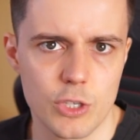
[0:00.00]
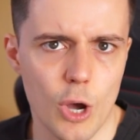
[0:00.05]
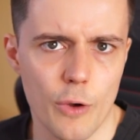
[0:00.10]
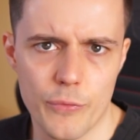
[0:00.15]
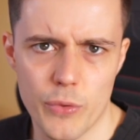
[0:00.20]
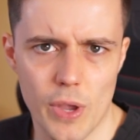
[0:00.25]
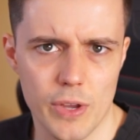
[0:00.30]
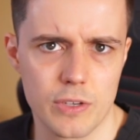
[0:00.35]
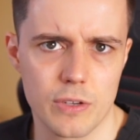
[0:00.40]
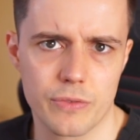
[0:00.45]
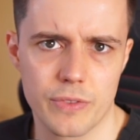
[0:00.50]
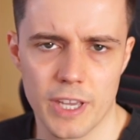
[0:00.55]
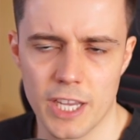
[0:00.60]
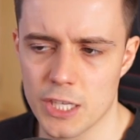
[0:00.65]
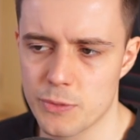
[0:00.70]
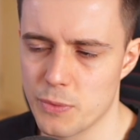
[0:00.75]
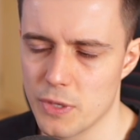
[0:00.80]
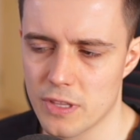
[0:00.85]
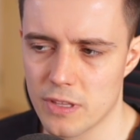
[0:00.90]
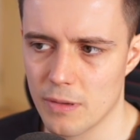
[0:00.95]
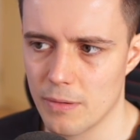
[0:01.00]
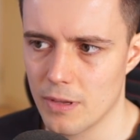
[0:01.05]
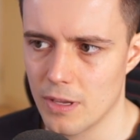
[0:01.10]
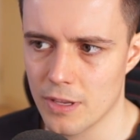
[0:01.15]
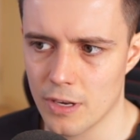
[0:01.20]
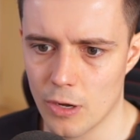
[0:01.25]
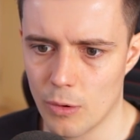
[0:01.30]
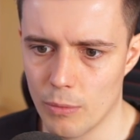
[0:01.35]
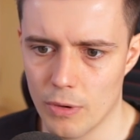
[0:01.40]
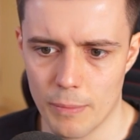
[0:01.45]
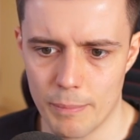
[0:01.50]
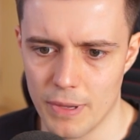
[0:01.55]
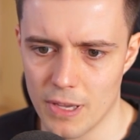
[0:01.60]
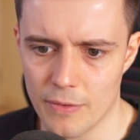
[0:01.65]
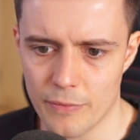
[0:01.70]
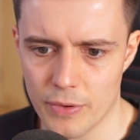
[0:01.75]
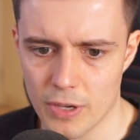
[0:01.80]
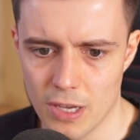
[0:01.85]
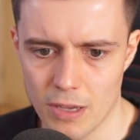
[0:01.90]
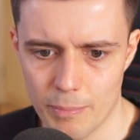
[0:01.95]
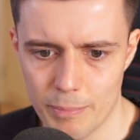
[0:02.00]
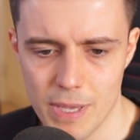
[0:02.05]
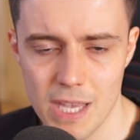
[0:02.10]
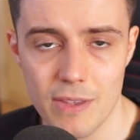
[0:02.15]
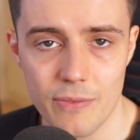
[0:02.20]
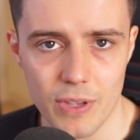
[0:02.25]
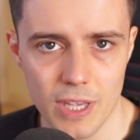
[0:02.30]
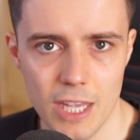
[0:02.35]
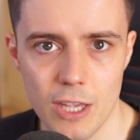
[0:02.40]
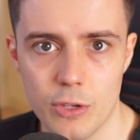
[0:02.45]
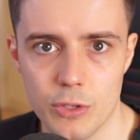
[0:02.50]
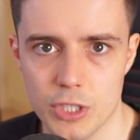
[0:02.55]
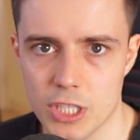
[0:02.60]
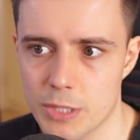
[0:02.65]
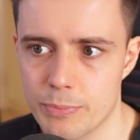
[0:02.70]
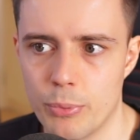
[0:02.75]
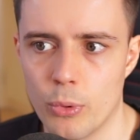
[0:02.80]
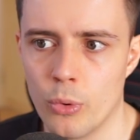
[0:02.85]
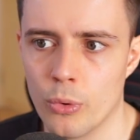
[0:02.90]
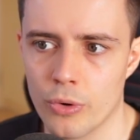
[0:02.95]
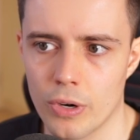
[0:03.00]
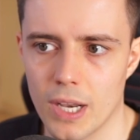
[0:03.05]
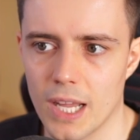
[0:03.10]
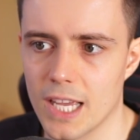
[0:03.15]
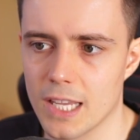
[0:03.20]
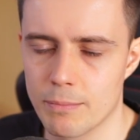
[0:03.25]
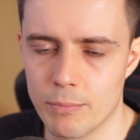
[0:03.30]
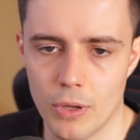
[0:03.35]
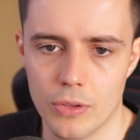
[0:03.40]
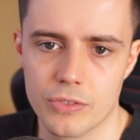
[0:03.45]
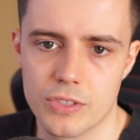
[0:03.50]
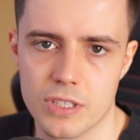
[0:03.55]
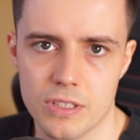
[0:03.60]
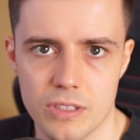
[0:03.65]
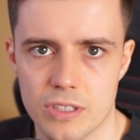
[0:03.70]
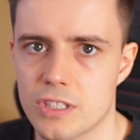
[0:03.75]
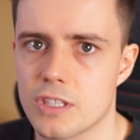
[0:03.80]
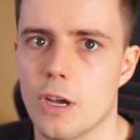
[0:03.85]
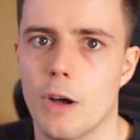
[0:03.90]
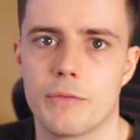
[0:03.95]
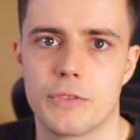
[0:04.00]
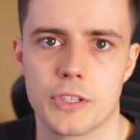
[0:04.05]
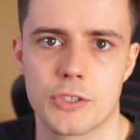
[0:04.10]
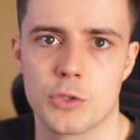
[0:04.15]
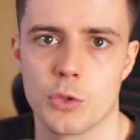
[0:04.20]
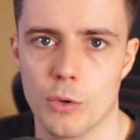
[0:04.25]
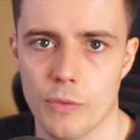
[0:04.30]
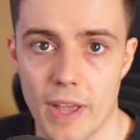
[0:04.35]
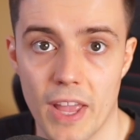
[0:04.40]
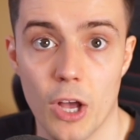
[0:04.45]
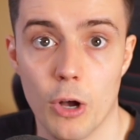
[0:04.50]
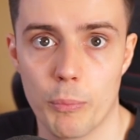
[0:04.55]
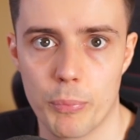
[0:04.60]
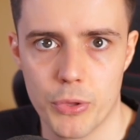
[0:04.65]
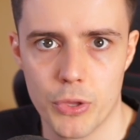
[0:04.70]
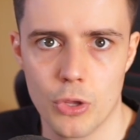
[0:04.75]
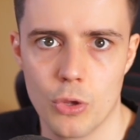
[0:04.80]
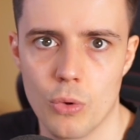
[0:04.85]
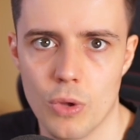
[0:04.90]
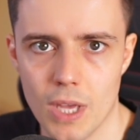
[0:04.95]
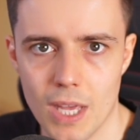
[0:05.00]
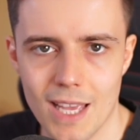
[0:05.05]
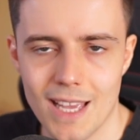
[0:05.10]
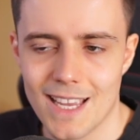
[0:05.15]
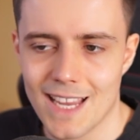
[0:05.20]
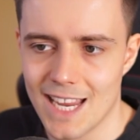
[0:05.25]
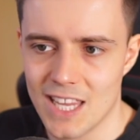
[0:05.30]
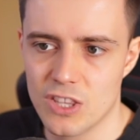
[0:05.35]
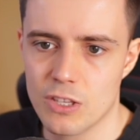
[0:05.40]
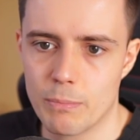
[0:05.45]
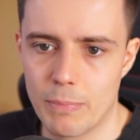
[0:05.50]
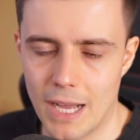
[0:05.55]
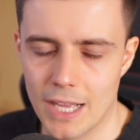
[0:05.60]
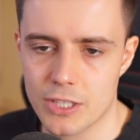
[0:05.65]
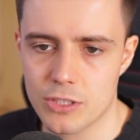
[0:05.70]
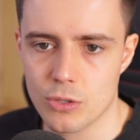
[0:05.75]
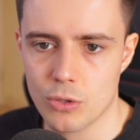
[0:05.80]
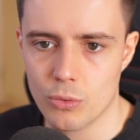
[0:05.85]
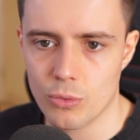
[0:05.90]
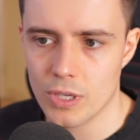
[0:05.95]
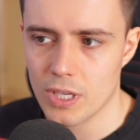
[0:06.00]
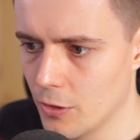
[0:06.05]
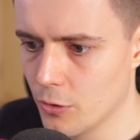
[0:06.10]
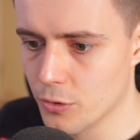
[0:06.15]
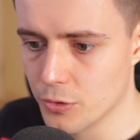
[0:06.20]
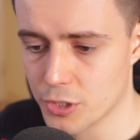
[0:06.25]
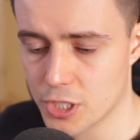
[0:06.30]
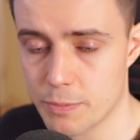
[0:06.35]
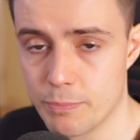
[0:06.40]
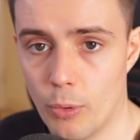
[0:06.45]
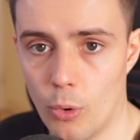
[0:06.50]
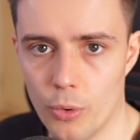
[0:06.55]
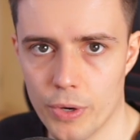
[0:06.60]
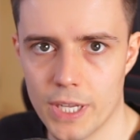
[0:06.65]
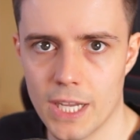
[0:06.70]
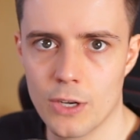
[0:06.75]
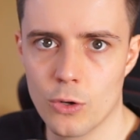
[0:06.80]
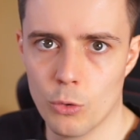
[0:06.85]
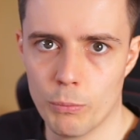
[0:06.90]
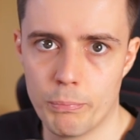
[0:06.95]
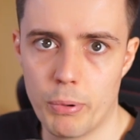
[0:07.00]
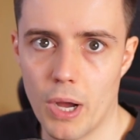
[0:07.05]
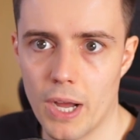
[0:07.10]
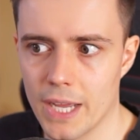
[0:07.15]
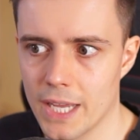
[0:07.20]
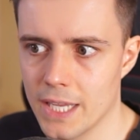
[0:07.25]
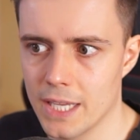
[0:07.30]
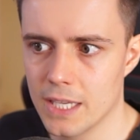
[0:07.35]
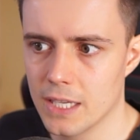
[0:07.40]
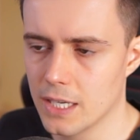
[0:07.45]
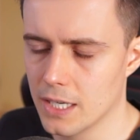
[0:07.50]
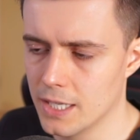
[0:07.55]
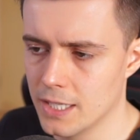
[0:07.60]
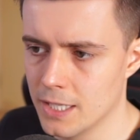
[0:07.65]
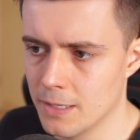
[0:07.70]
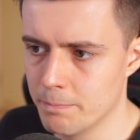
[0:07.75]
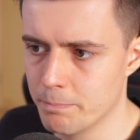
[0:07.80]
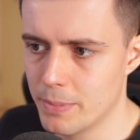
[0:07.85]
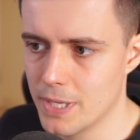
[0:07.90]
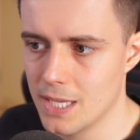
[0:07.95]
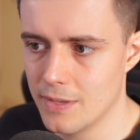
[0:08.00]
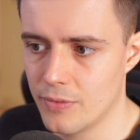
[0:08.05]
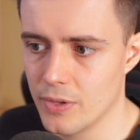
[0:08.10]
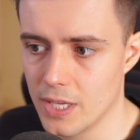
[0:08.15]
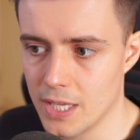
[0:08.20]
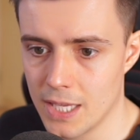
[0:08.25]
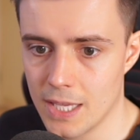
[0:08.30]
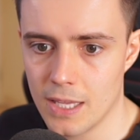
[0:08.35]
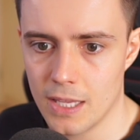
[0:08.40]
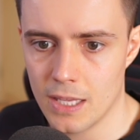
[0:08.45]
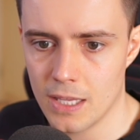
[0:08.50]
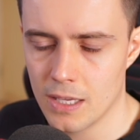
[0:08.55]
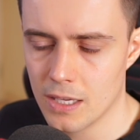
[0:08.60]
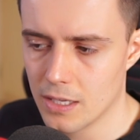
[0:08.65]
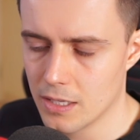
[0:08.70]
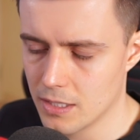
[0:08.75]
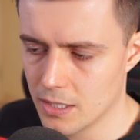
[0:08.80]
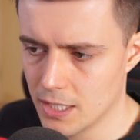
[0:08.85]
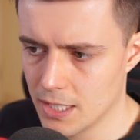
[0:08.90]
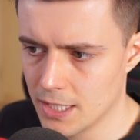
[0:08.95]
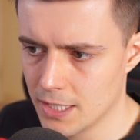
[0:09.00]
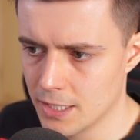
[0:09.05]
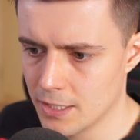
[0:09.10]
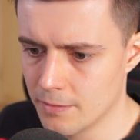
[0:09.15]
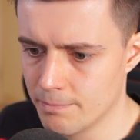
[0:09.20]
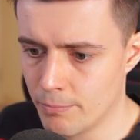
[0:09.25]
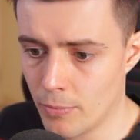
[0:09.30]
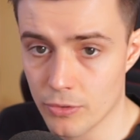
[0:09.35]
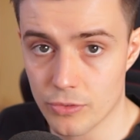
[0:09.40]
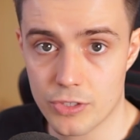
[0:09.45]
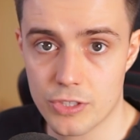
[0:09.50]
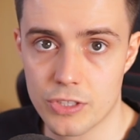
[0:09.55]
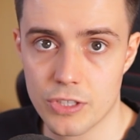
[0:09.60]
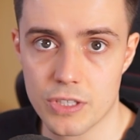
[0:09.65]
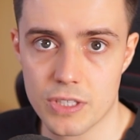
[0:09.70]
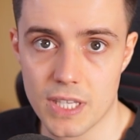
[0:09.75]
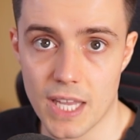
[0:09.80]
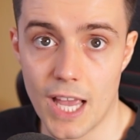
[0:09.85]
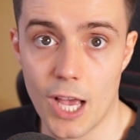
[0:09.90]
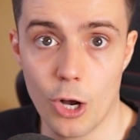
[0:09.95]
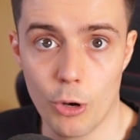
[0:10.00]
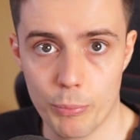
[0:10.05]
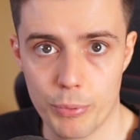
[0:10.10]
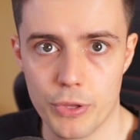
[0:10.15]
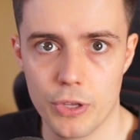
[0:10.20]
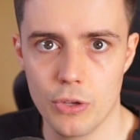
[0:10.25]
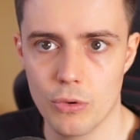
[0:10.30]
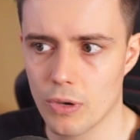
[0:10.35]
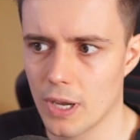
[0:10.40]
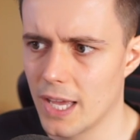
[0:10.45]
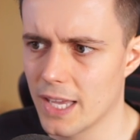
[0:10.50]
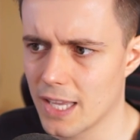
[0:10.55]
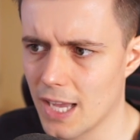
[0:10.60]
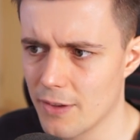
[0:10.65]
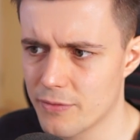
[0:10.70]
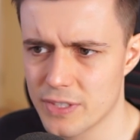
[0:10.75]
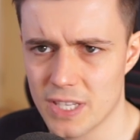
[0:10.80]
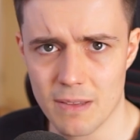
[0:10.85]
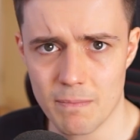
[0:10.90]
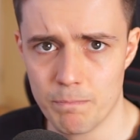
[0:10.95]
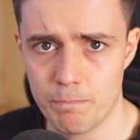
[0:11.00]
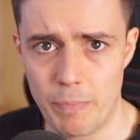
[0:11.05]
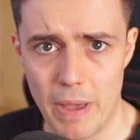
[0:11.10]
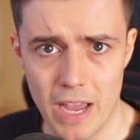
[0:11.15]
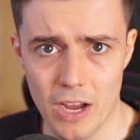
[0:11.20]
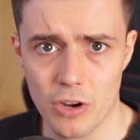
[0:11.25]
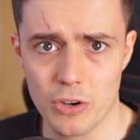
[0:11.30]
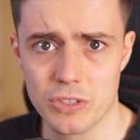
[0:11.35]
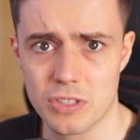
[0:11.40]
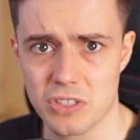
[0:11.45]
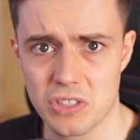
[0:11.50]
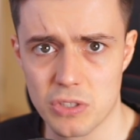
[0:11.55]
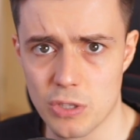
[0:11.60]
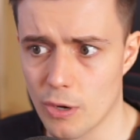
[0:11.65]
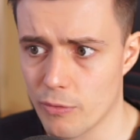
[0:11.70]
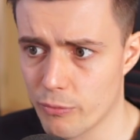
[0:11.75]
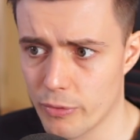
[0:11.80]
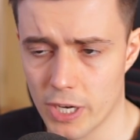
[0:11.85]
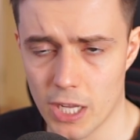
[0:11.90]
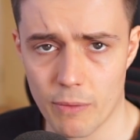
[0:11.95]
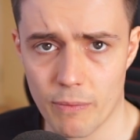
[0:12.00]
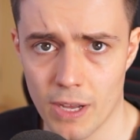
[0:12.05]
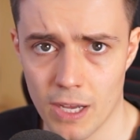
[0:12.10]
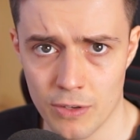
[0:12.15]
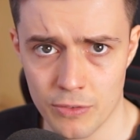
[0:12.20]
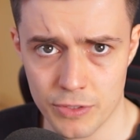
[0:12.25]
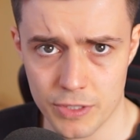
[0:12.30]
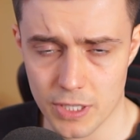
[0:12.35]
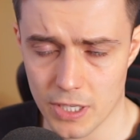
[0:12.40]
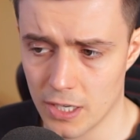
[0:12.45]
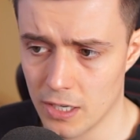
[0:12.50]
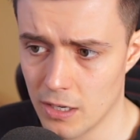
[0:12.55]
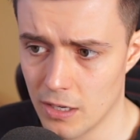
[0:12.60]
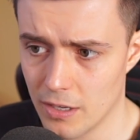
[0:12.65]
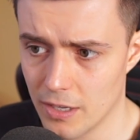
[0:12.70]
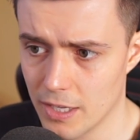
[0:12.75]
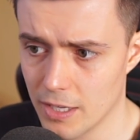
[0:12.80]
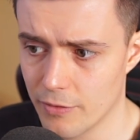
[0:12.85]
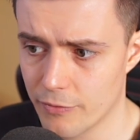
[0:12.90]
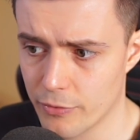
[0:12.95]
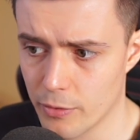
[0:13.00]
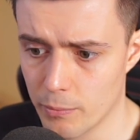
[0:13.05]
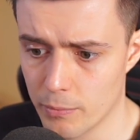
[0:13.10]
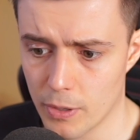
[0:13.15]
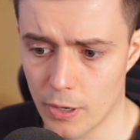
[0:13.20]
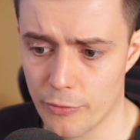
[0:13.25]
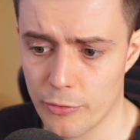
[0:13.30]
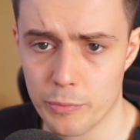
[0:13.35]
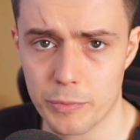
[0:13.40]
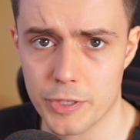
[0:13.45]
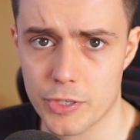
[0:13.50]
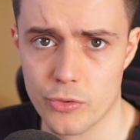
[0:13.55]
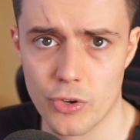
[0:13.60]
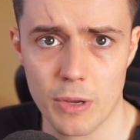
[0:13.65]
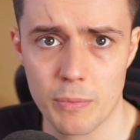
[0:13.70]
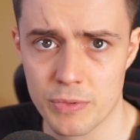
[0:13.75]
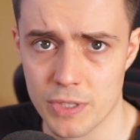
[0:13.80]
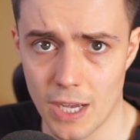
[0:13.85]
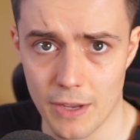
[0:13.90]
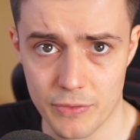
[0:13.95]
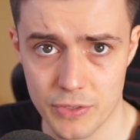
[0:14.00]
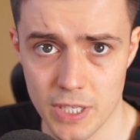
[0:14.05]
got a few extra things with a bit of a PvE. You can spawn like monsters and stuff to sort of help you in the battle. You can spawn in or buy PvE monsters to help you. Like I've seen bears and stuff running around from the streams that I've